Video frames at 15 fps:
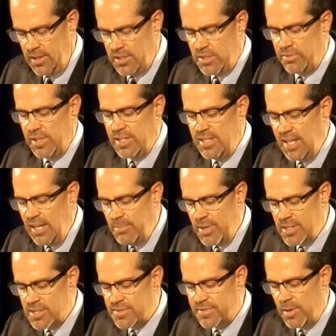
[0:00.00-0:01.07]
to redeem
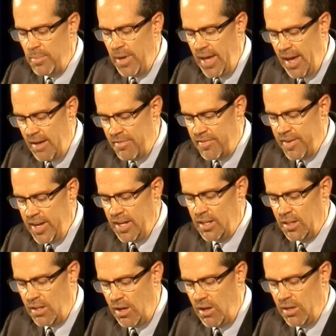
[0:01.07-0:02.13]
us from every
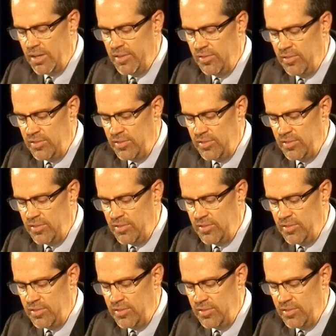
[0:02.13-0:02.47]
lawless